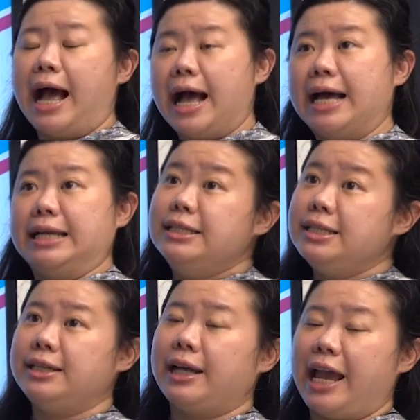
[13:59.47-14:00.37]

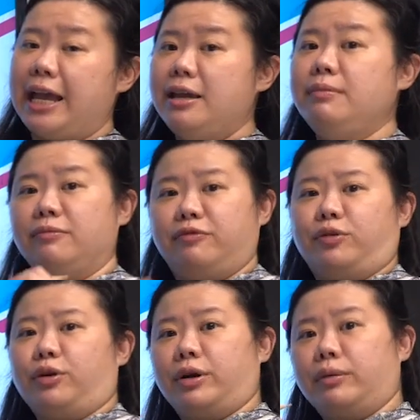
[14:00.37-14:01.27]
and aim
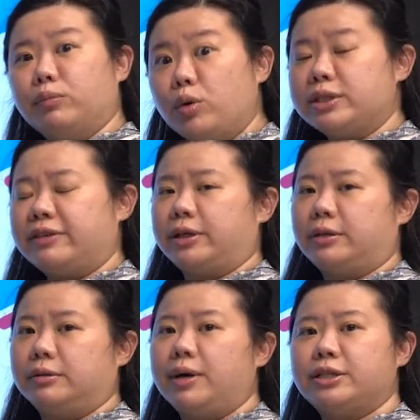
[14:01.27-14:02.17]
for more
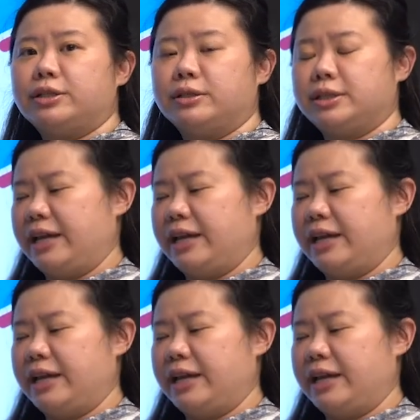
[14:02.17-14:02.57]
difficult questions.